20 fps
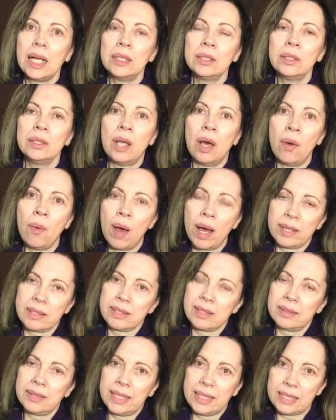low
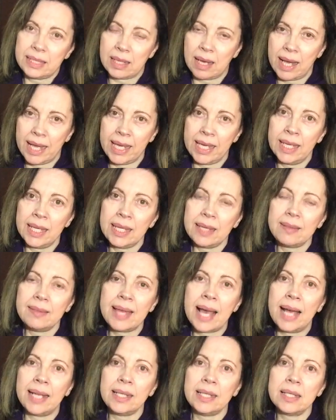oxalate diet
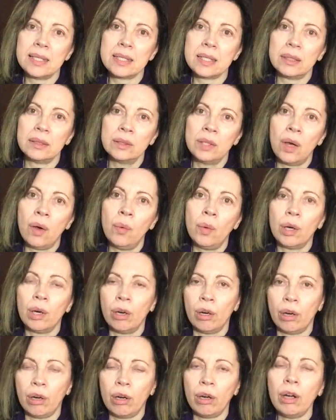that is
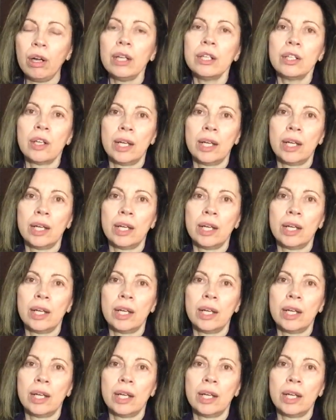lower,